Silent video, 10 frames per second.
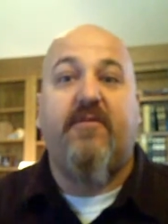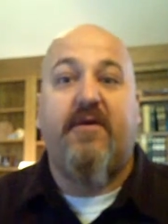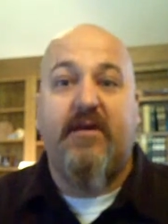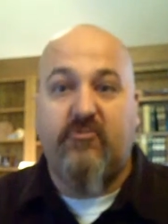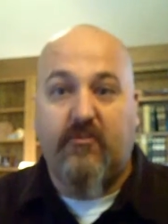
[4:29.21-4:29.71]

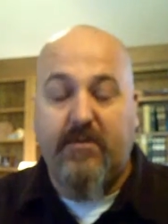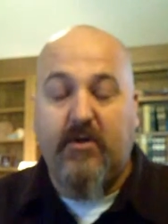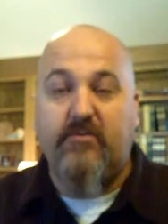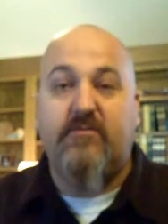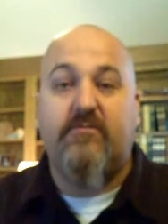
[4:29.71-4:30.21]
financial
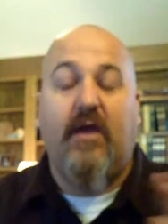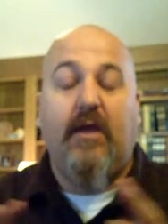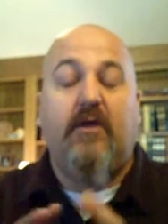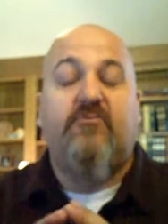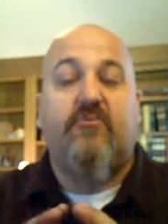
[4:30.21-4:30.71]
burdens,
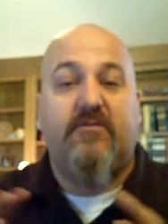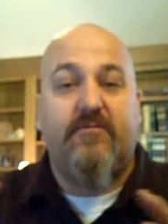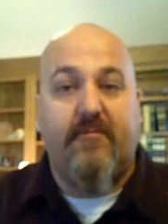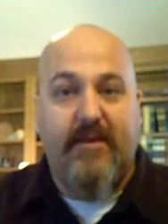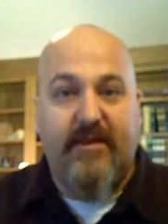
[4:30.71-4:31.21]

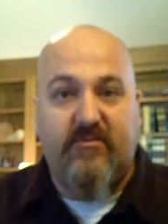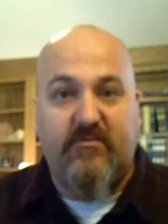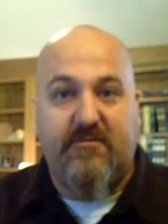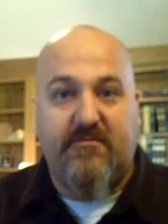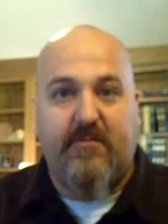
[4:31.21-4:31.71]
stressful
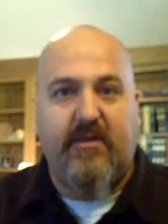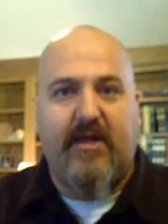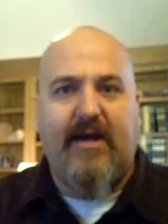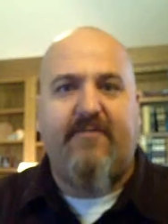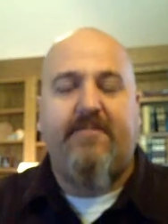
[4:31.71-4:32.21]
relationships from your
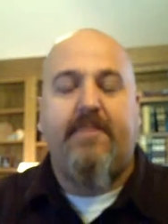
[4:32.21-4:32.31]
life.